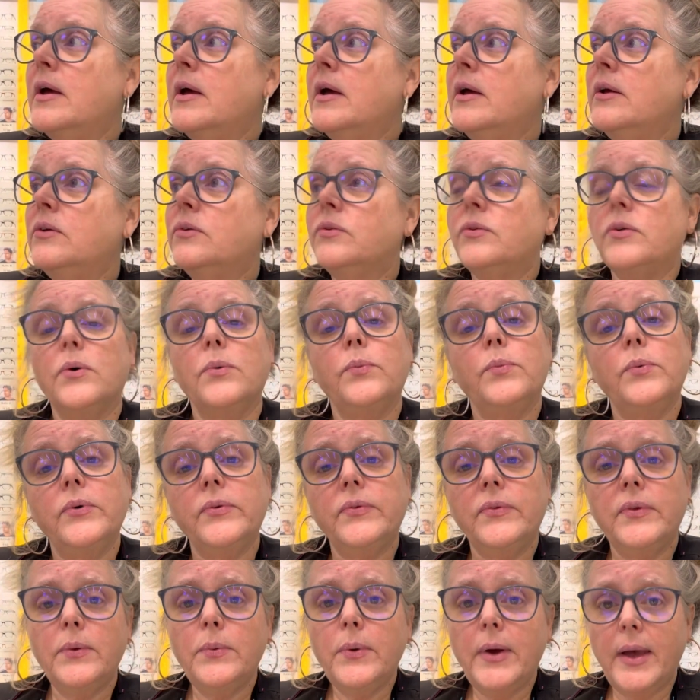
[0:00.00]
So we'll
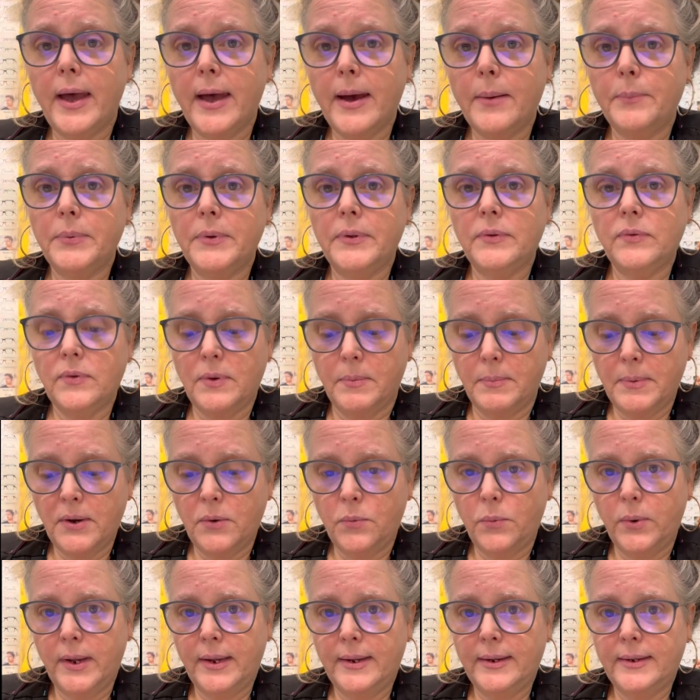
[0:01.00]
see what happens on my
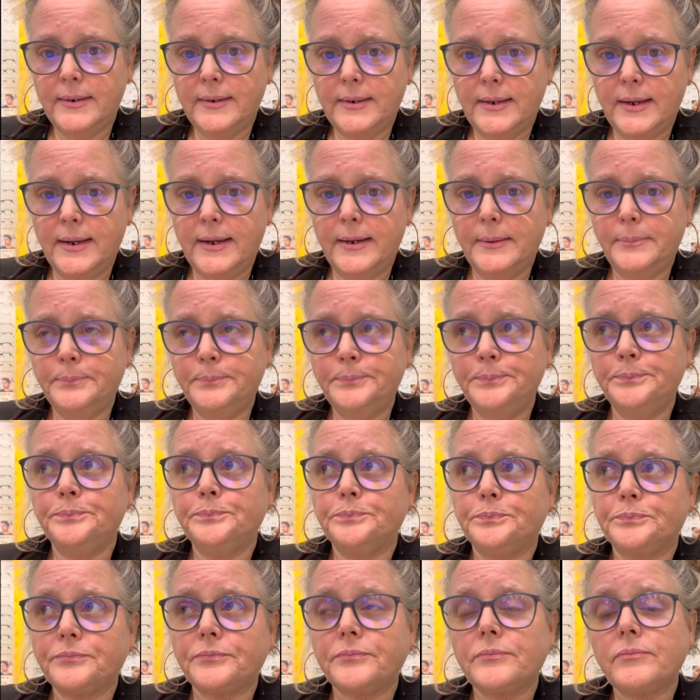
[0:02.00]
weigh-in day
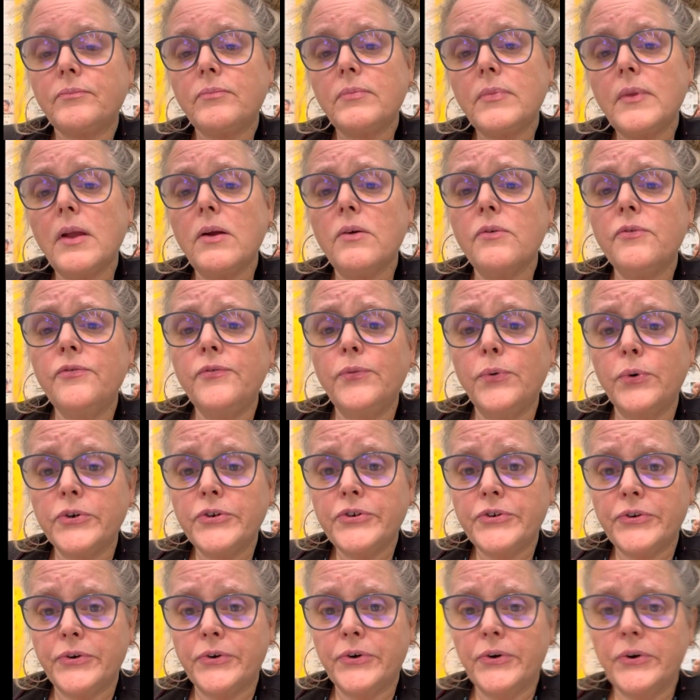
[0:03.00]
for
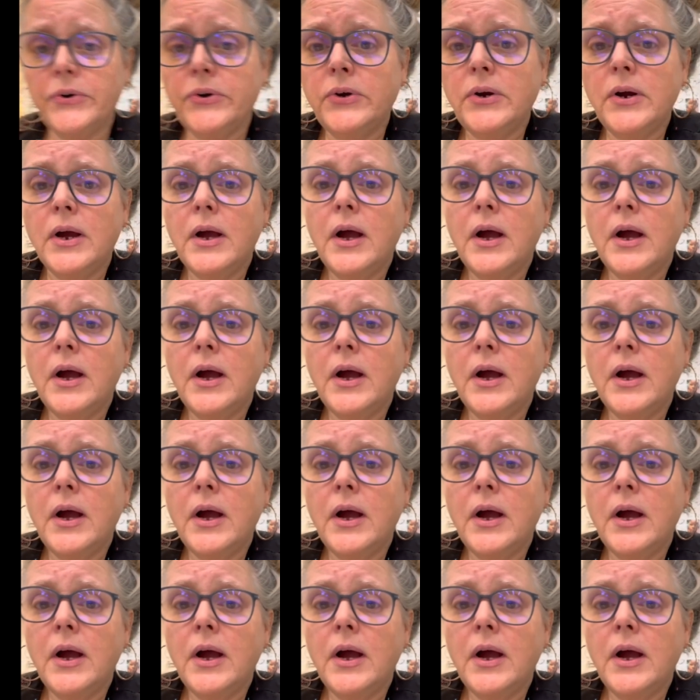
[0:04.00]
sure.